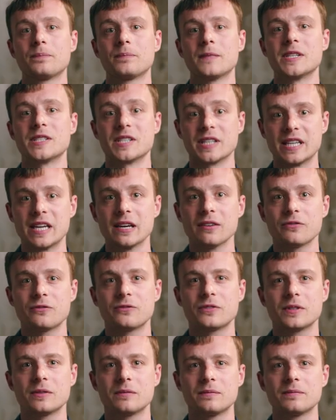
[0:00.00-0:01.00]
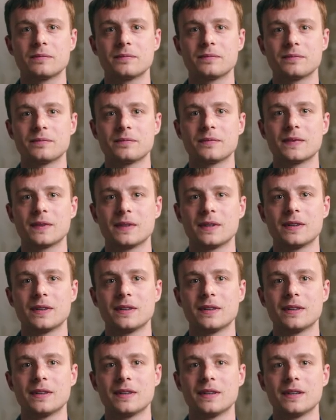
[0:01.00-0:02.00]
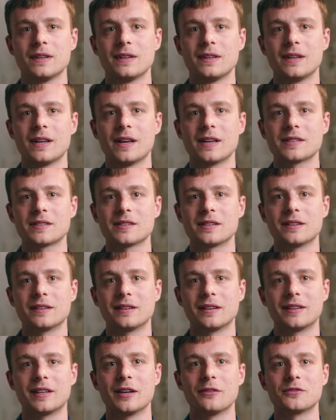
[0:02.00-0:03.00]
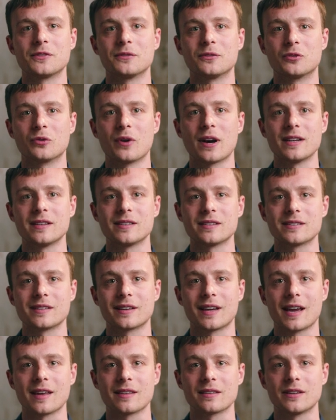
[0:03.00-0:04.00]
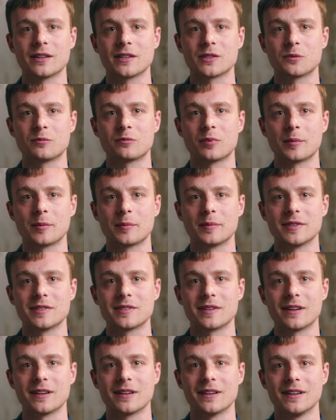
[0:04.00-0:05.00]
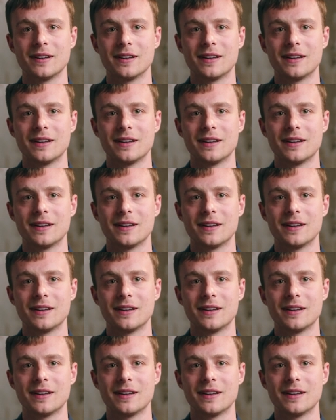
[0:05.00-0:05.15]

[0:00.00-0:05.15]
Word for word: It's a gift. Yes, a gift of grace, the Catholics would probably say.